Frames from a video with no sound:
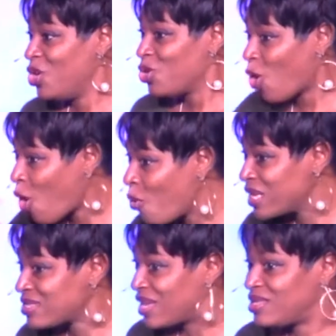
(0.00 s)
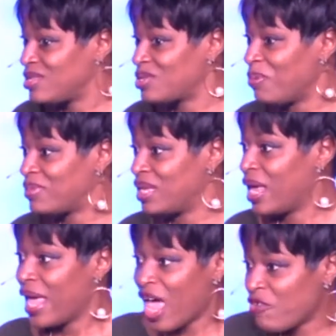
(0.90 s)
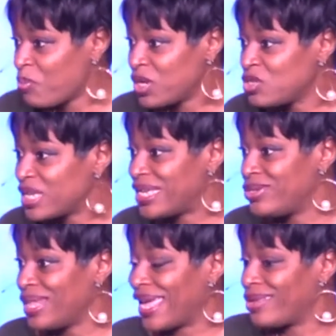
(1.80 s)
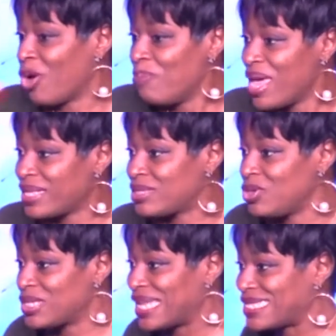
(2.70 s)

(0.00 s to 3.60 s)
You're always starting something. Everybody's looking at you like your mates, those that